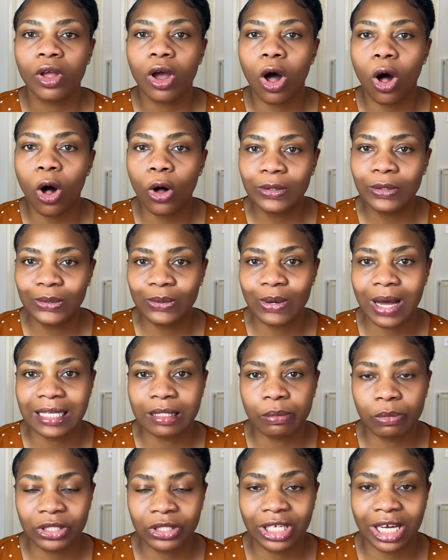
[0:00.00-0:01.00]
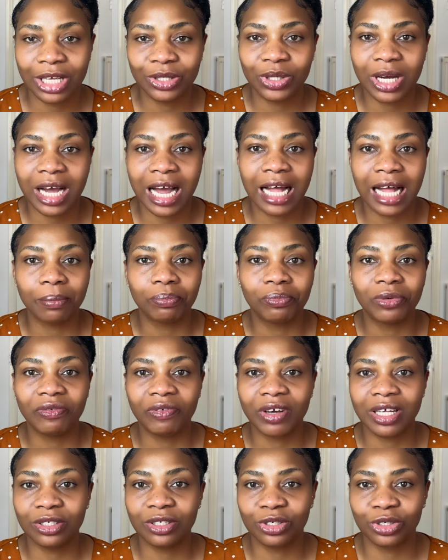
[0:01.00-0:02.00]
Also, as much as you can,
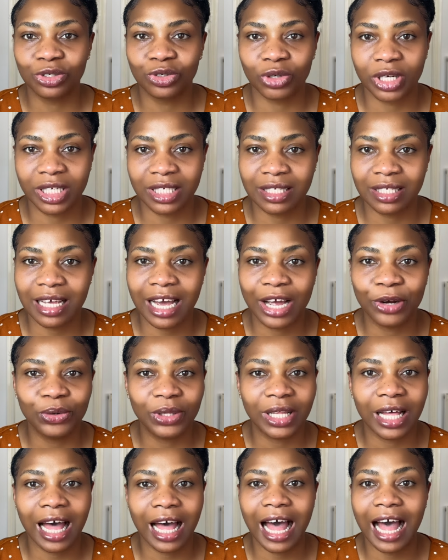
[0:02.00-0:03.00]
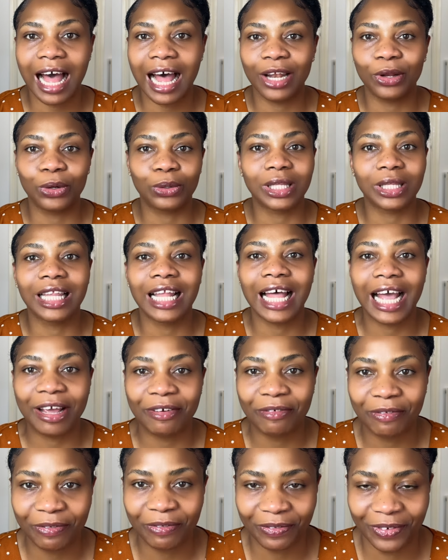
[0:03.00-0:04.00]
prevent stress. I know that adult
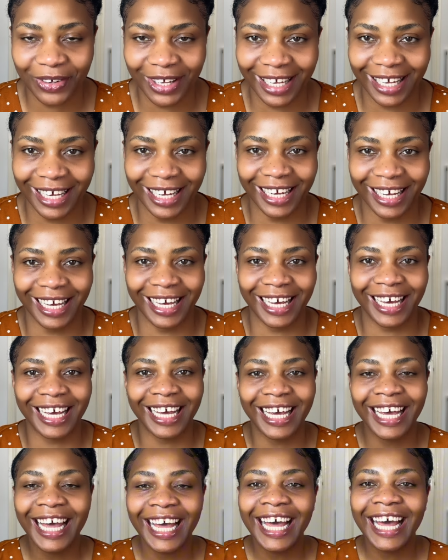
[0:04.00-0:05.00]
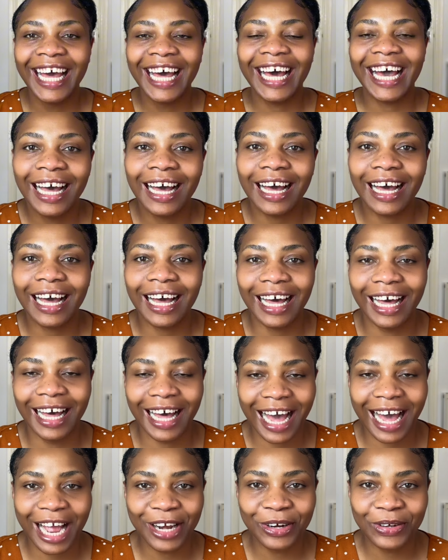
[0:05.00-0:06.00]
life,
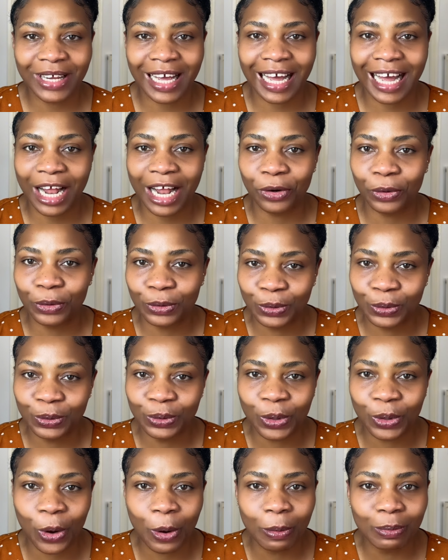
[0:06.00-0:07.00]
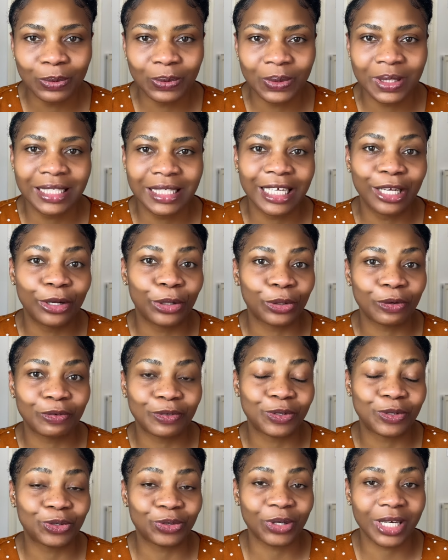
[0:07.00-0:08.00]
I know that adulthood comes with a lot of
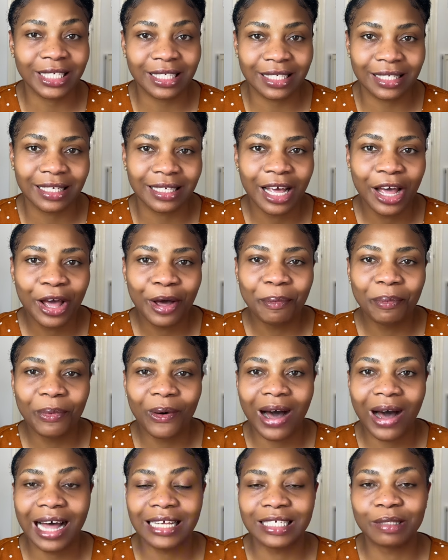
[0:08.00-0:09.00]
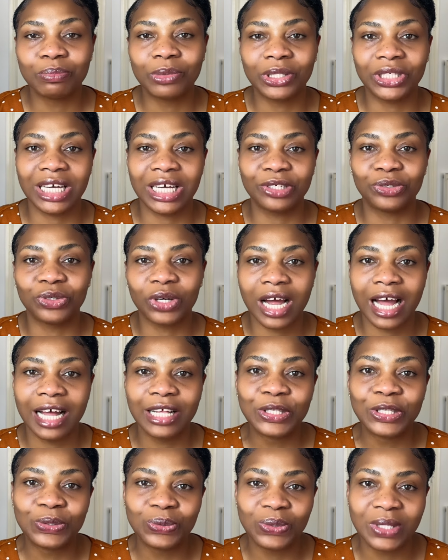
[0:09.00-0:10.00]
stress, but as much as you
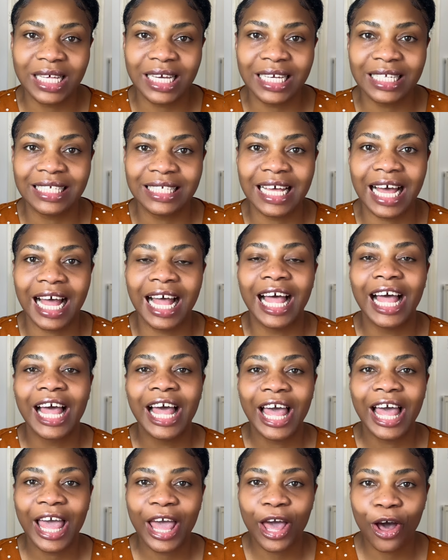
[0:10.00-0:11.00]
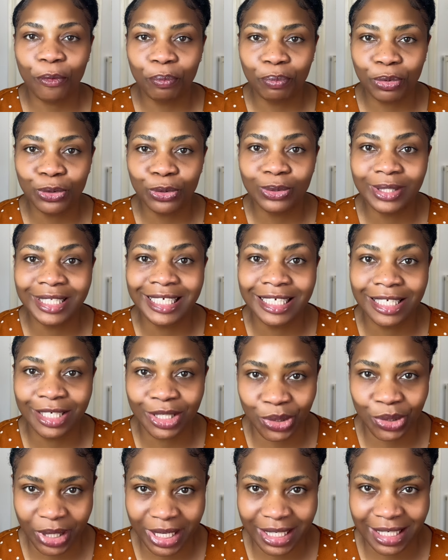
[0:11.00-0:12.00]
can, do things that help you
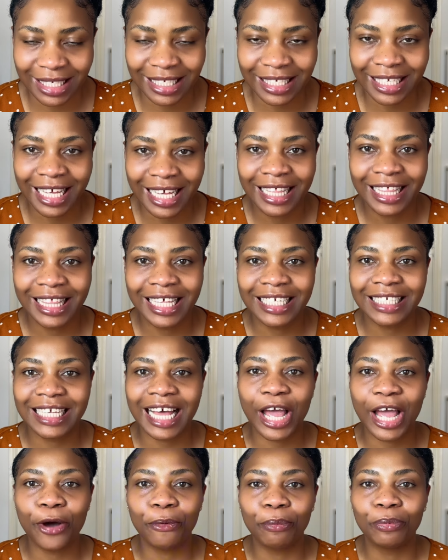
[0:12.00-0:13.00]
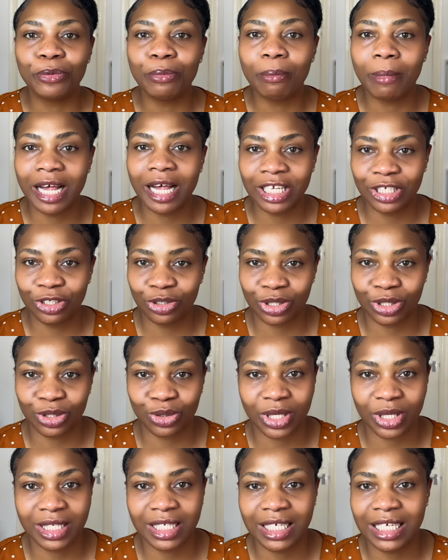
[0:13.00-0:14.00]
de-stress, things that help you manage your
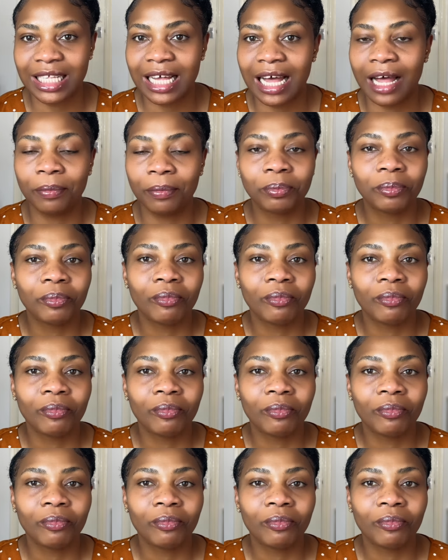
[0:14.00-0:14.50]
stress, either